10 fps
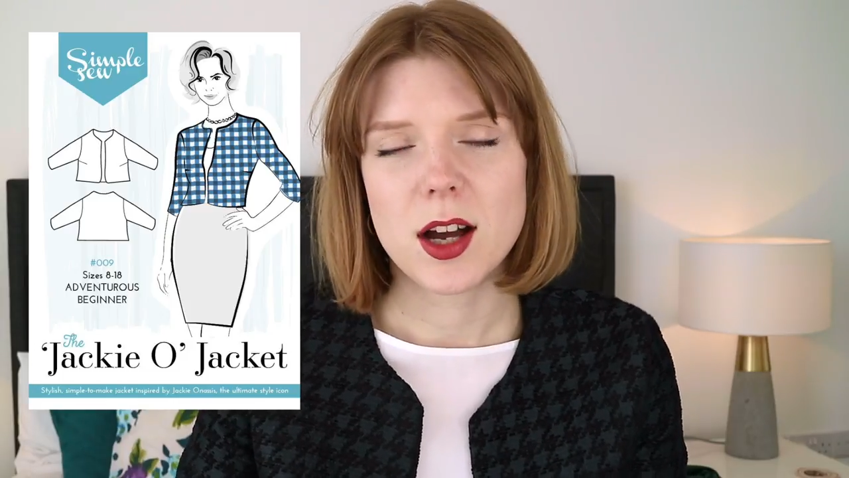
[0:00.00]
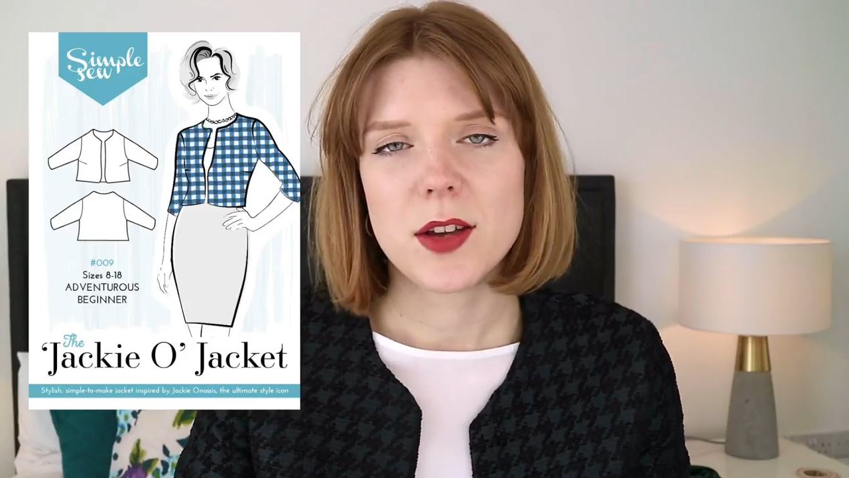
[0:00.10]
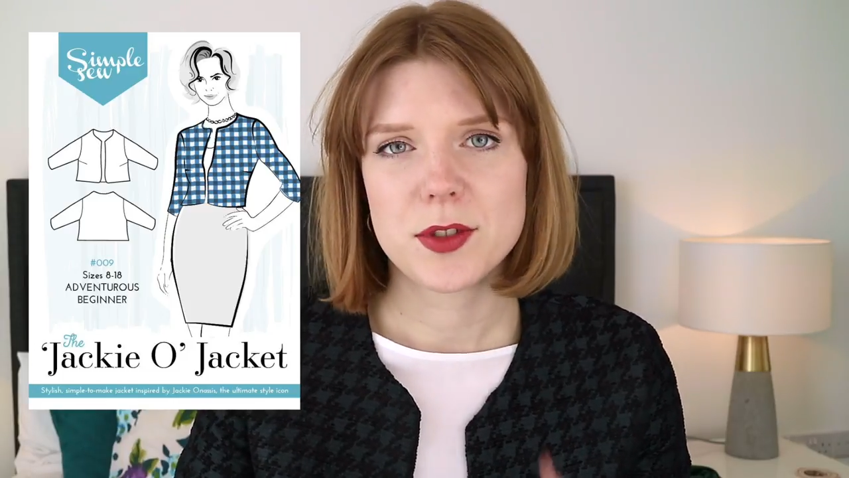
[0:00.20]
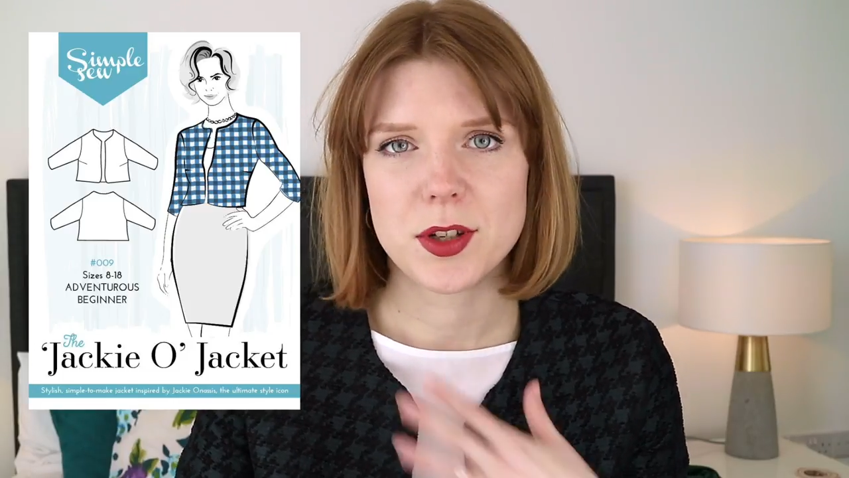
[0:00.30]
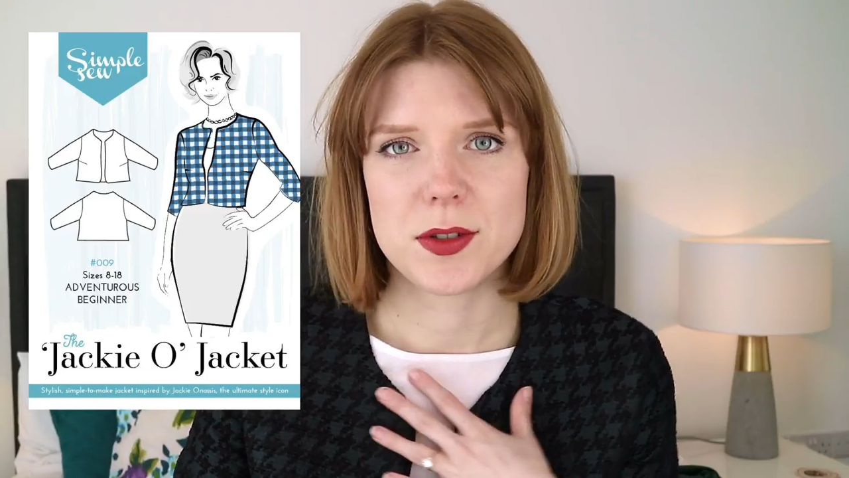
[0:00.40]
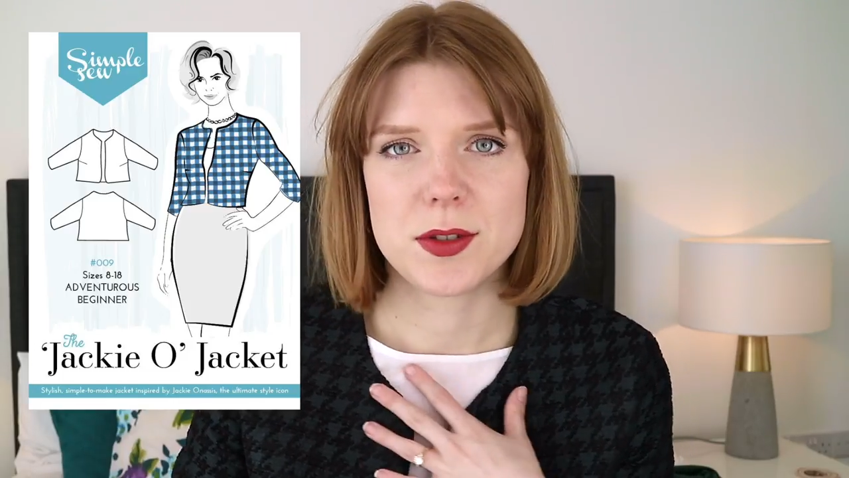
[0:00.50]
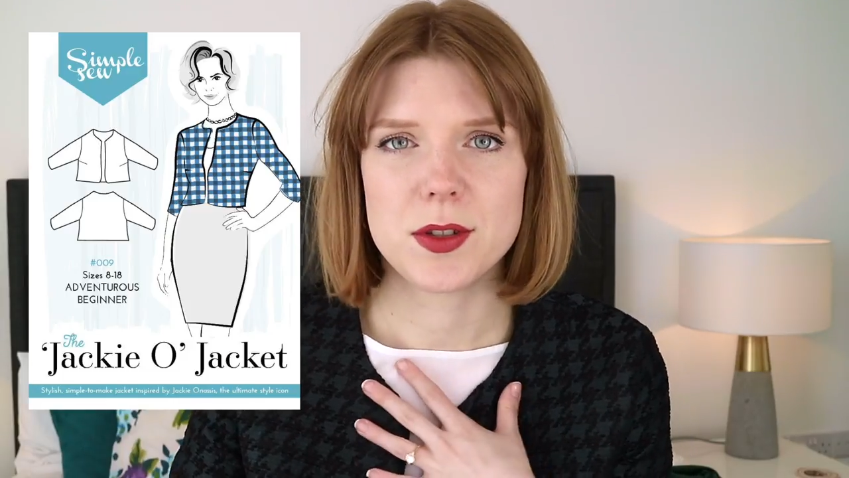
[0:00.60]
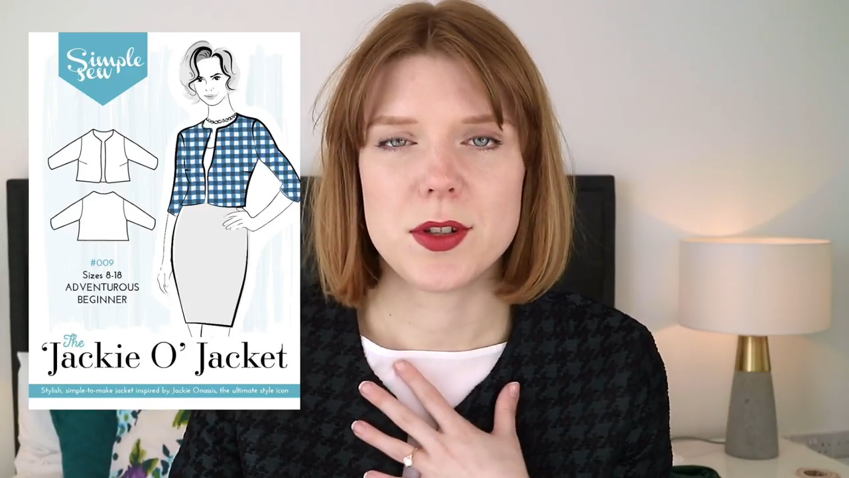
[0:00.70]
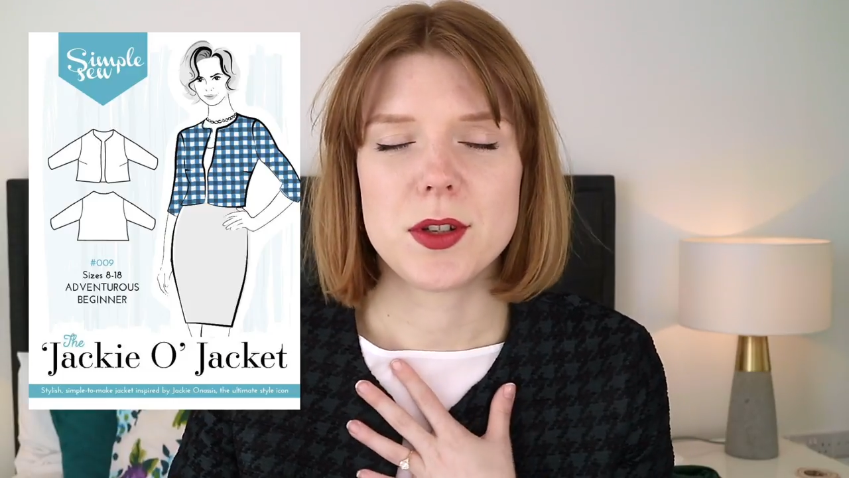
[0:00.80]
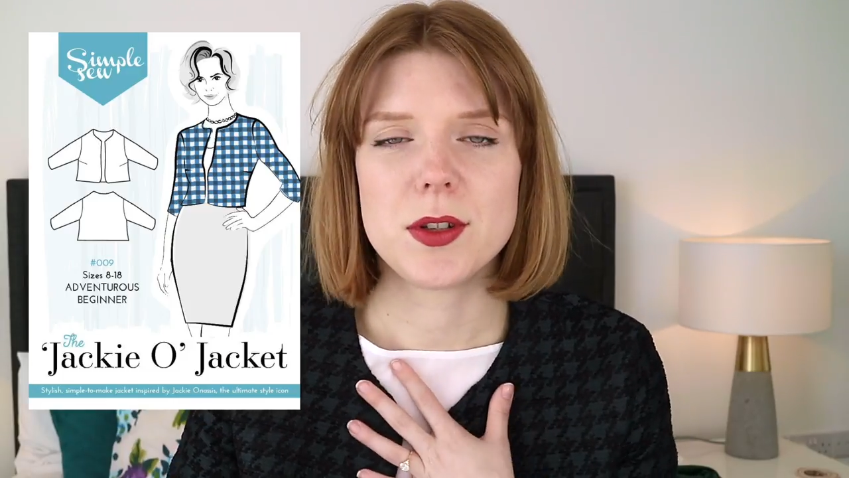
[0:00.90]
I've chosen
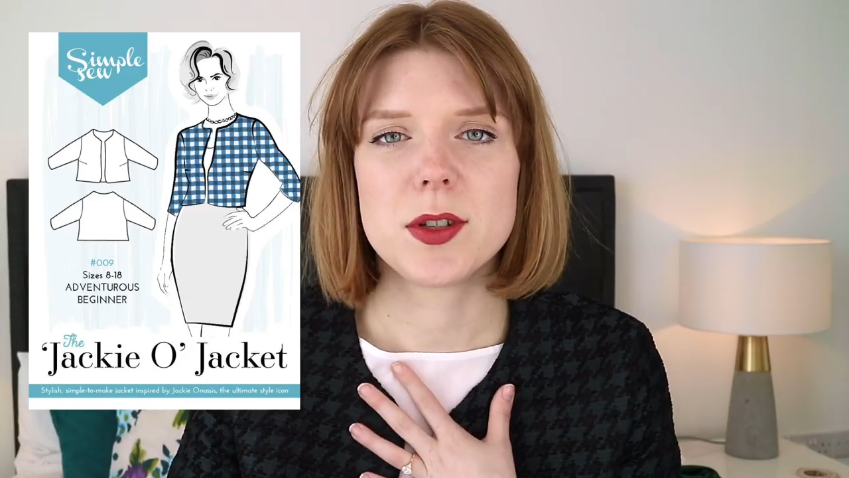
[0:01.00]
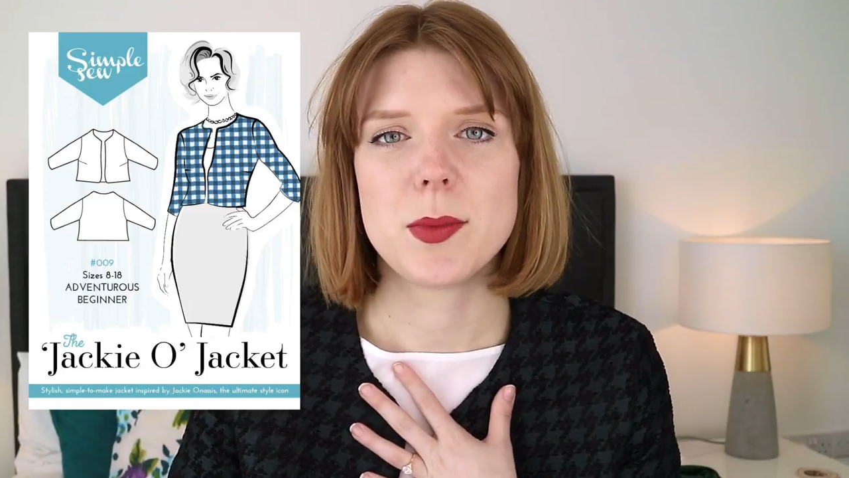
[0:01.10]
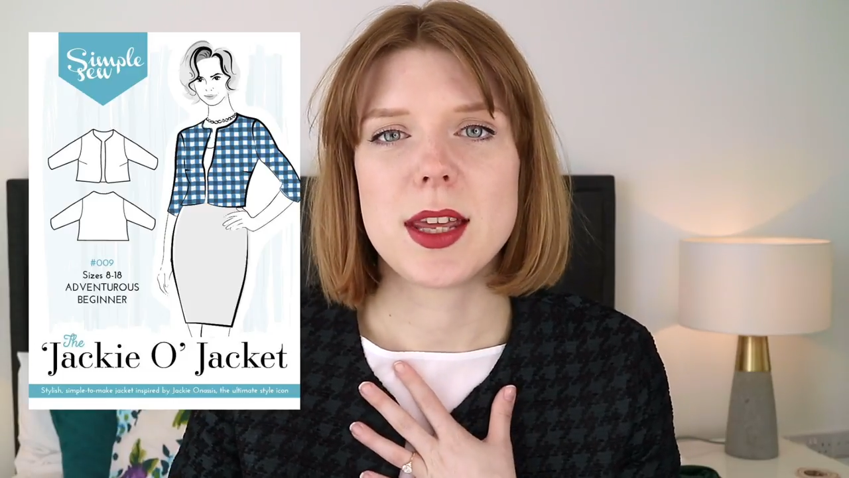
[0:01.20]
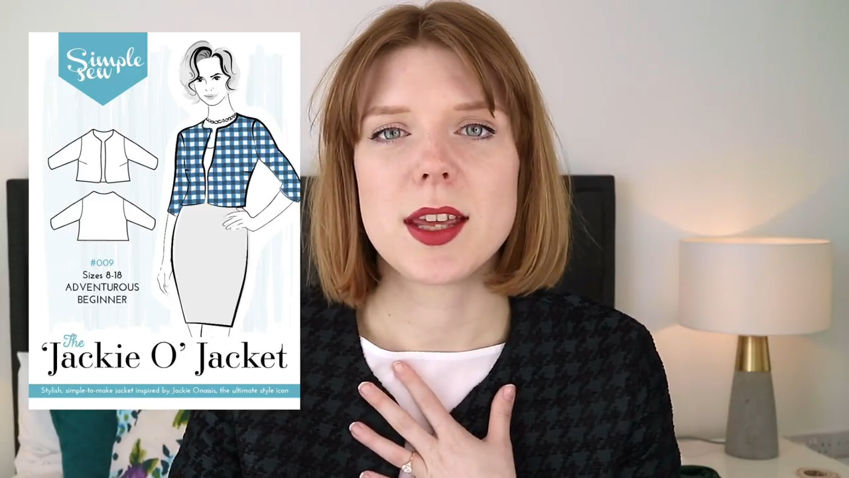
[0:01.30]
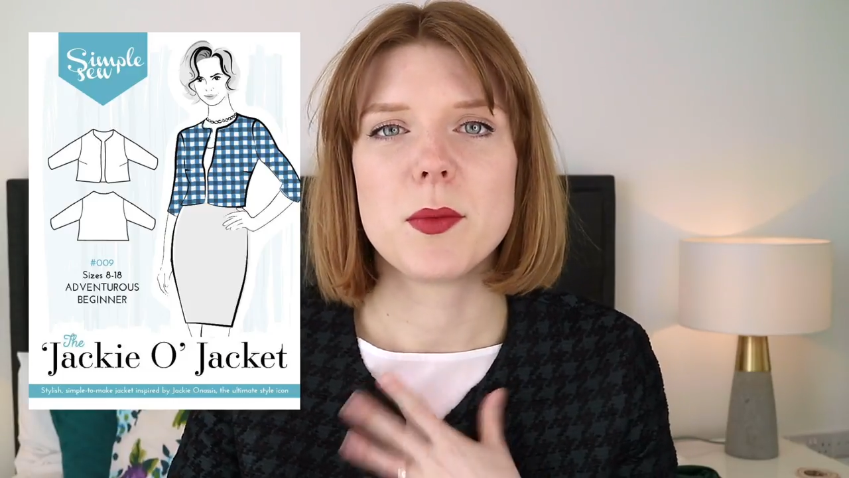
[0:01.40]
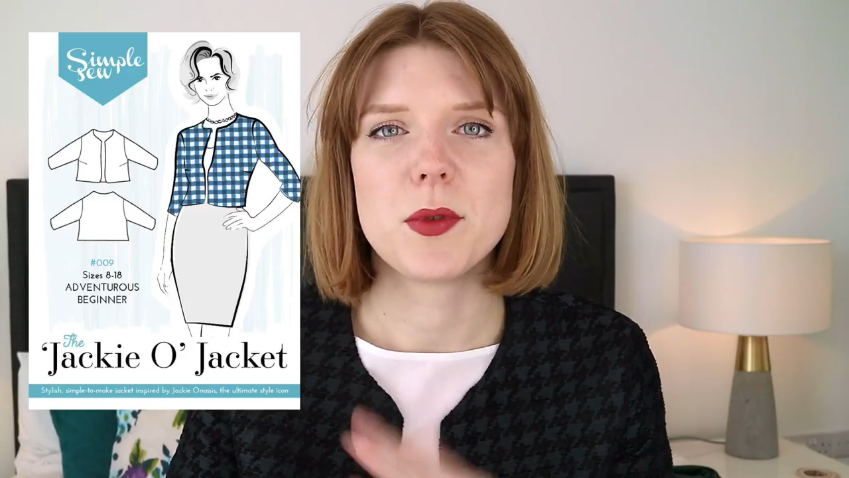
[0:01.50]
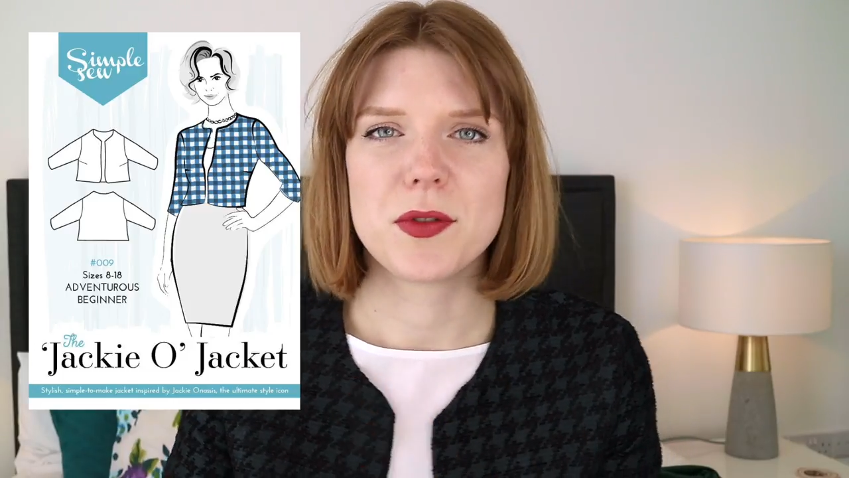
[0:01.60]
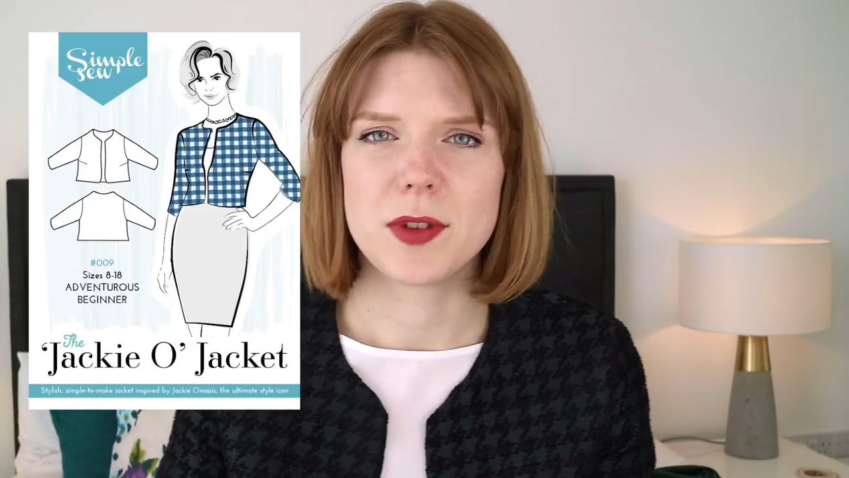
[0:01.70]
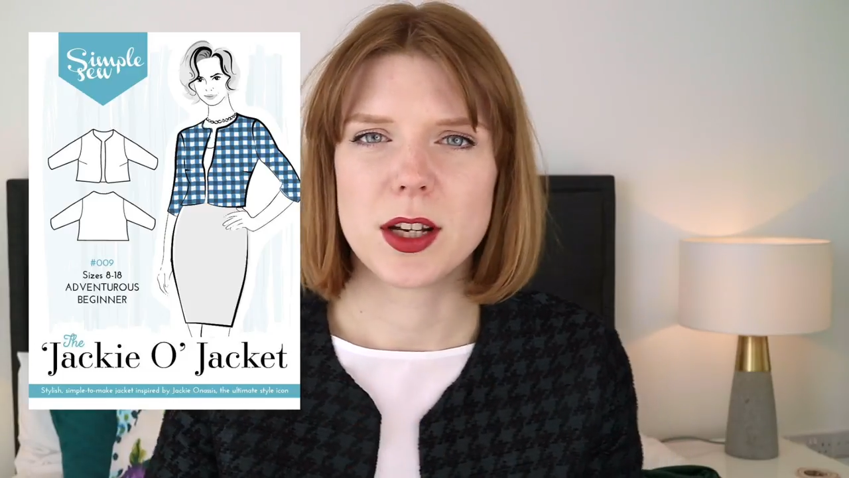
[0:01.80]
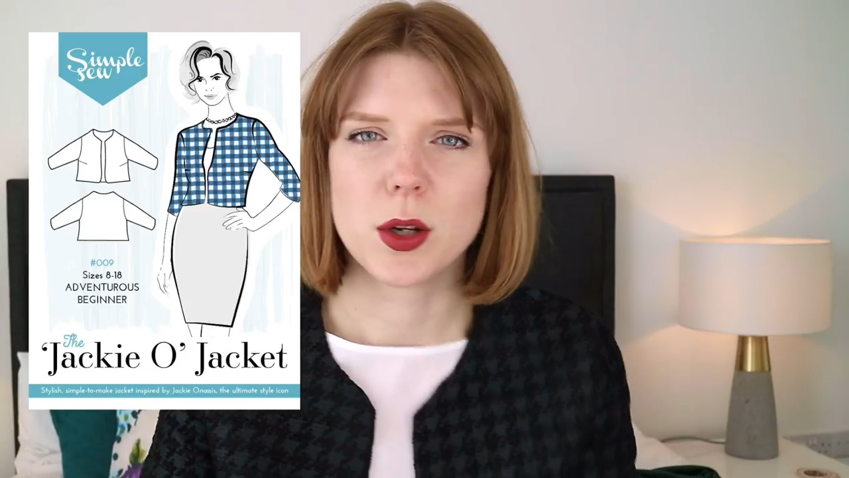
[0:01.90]
to do to make
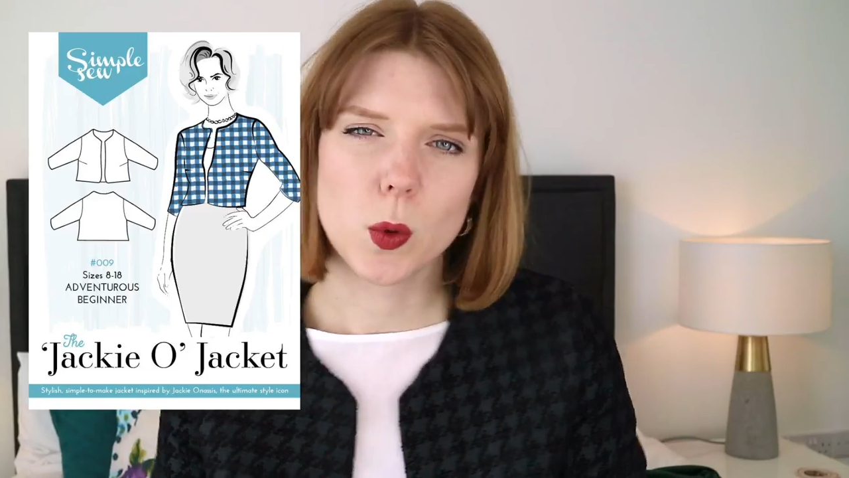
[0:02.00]
more of like a